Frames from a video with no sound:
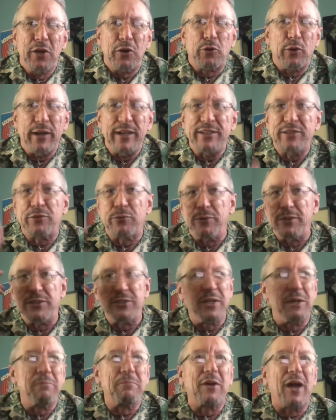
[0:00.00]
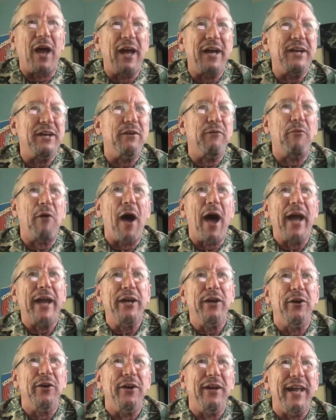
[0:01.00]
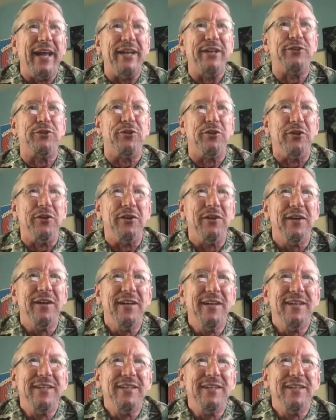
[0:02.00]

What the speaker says: graced with some kind of higher nature.